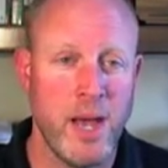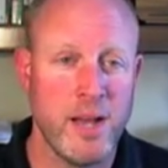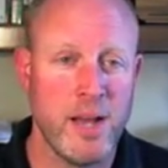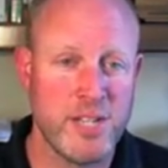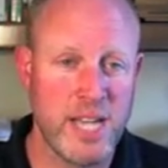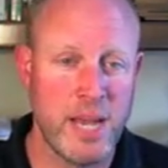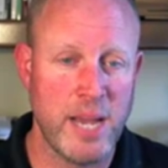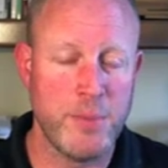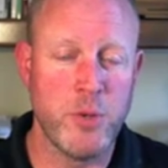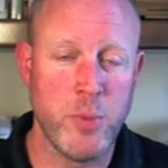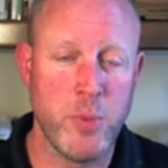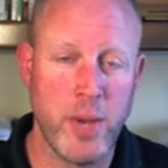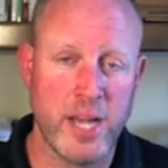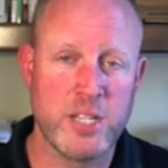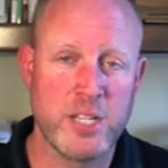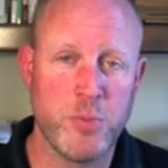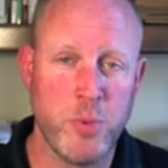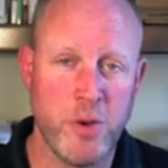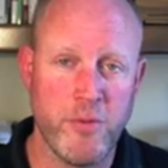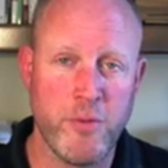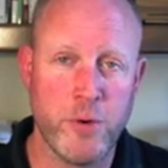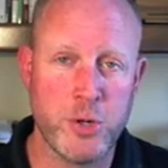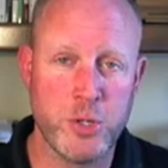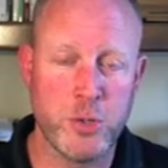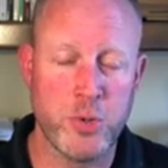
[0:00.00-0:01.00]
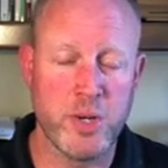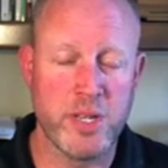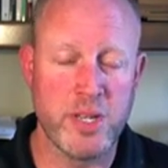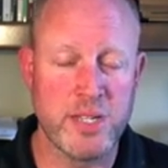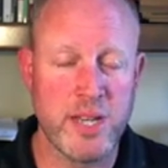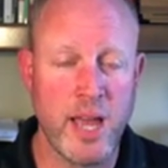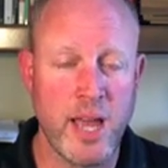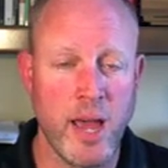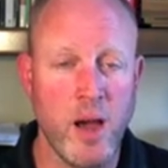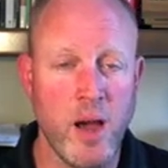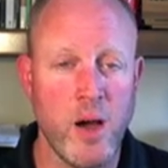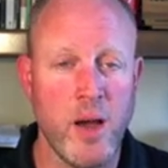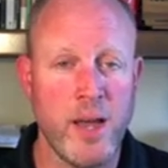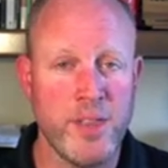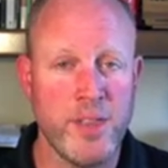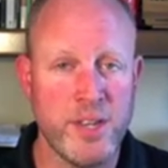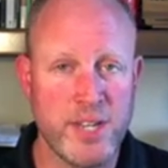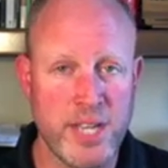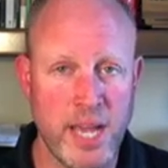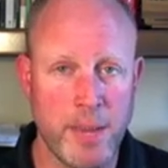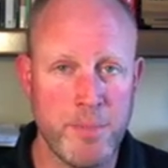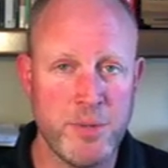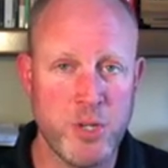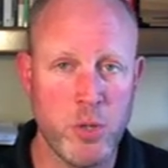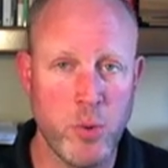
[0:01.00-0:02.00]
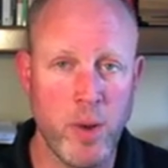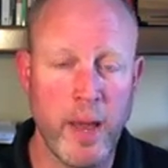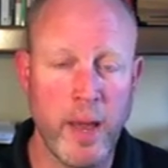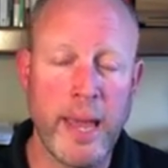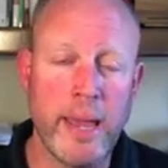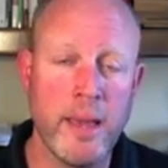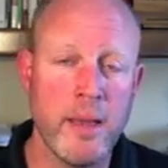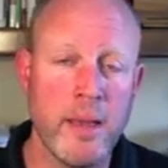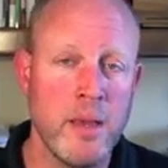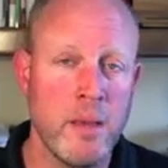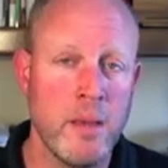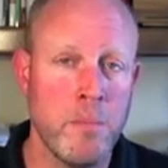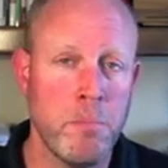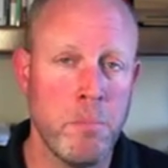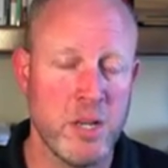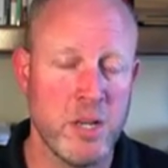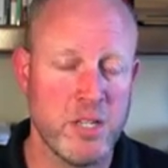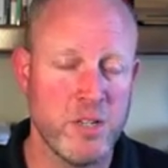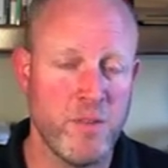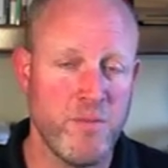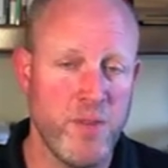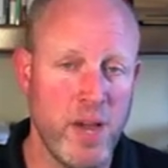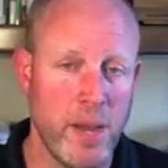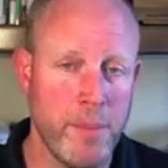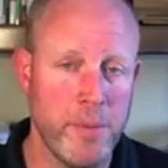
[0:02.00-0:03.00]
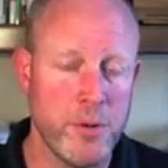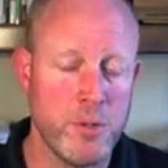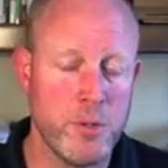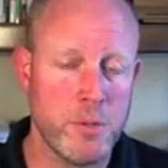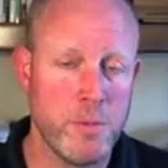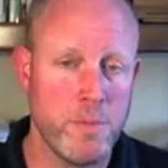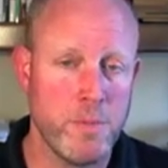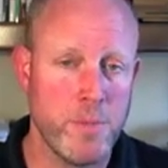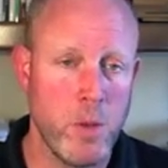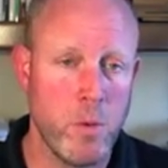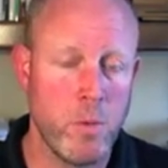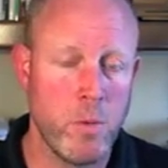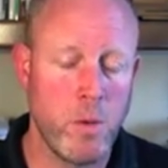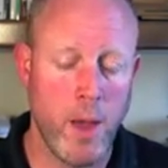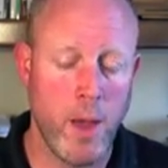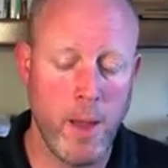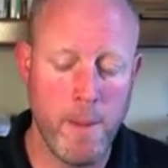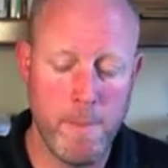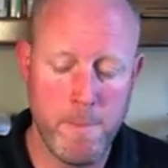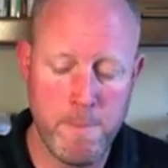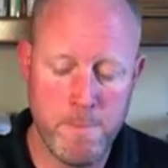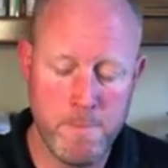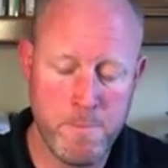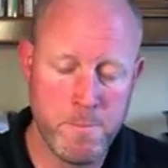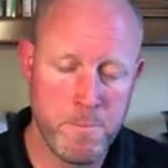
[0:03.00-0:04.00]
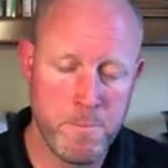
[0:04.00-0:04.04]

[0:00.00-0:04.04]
Type 2X we refer to as now, and the type 2A muscle fibers. Okay.